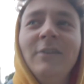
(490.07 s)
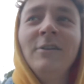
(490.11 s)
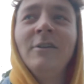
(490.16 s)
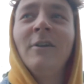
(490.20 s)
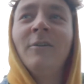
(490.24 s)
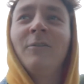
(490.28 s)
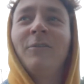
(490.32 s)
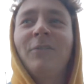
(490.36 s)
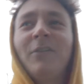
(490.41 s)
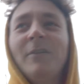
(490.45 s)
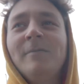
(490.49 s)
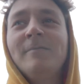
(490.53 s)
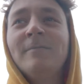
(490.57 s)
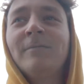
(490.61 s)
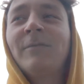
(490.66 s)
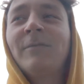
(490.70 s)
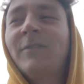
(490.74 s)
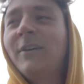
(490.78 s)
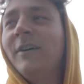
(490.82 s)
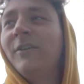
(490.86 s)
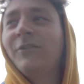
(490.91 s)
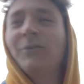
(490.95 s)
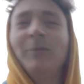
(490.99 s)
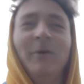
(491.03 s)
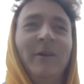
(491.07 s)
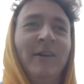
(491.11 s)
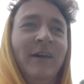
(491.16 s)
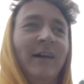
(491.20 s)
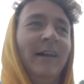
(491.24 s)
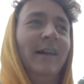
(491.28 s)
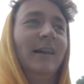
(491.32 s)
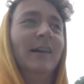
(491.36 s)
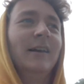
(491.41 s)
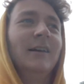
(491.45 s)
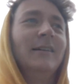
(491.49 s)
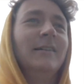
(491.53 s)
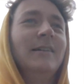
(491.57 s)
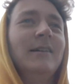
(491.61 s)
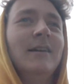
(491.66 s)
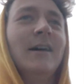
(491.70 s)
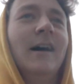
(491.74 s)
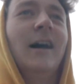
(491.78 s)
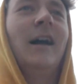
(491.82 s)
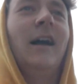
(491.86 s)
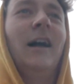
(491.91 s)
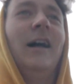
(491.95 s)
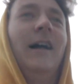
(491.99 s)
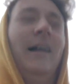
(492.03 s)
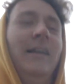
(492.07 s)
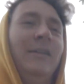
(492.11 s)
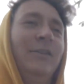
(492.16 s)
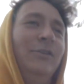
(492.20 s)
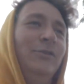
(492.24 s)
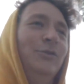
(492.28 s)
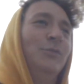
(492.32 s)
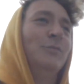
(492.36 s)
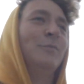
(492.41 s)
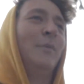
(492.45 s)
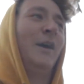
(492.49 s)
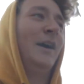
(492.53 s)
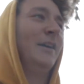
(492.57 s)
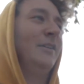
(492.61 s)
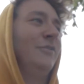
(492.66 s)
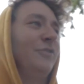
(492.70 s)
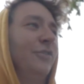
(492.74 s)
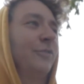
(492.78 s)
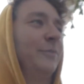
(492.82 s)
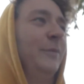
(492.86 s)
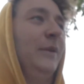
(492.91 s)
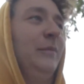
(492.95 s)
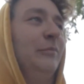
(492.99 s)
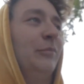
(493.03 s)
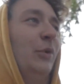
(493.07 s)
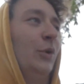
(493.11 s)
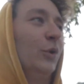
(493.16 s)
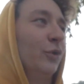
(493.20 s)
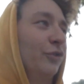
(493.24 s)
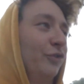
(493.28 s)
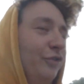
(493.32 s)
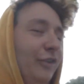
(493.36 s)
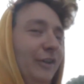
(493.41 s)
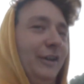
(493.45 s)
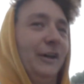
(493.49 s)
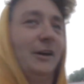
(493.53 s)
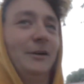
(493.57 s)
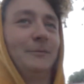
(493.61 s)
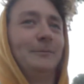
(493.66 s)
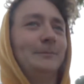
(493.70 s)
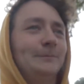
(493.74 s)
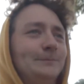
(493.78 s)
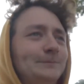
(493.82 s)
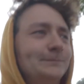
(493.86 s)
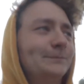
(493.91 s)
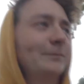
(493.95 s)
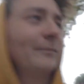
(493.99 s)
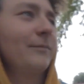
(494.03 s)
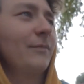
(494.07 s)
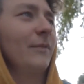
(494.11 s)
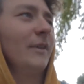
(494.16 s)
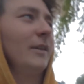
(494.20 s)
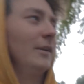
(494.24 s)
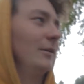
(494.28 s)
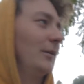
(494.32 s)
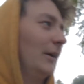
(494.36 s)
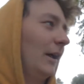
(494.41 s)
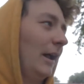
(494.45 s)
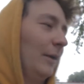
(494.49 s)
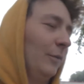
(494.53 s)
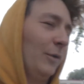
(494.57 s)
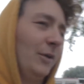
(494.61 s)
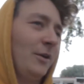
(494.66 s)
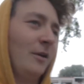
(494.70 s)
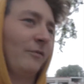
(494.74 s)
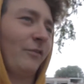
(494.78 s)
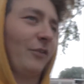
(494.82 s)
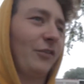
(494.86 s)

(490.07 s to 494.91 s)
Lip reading: You know, something tells me that you might just be bullshitting. What do you have to